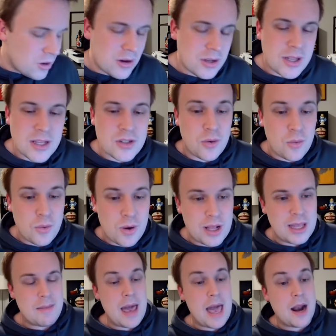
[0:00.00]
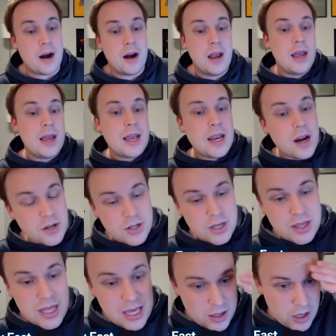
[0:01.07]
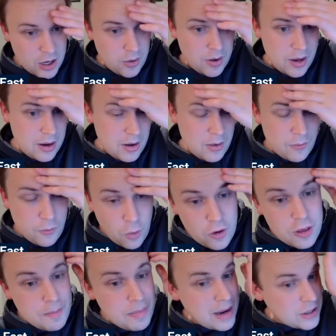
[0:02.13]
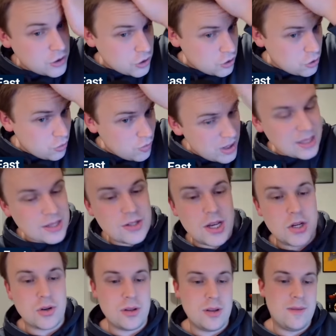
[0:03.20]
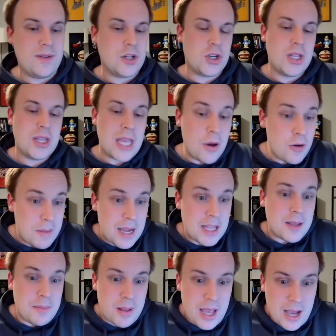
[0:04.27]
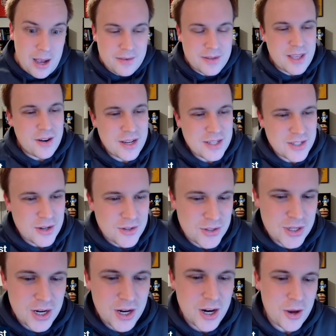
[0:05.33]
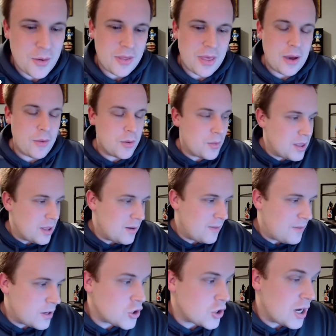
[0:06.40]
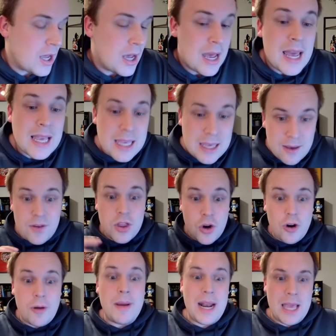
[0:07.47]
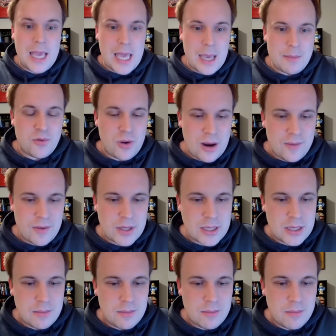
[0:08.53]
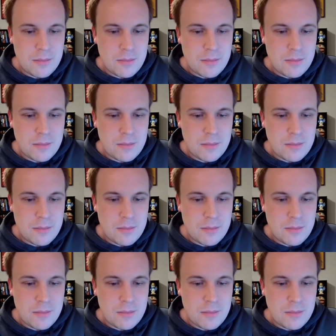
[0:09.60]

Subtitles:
doesn't really matter. Here's the thing, though. For the Pacers to win the Central Division, they would make the playoffs. There is no scenario where they would win the division given the remaining games for every team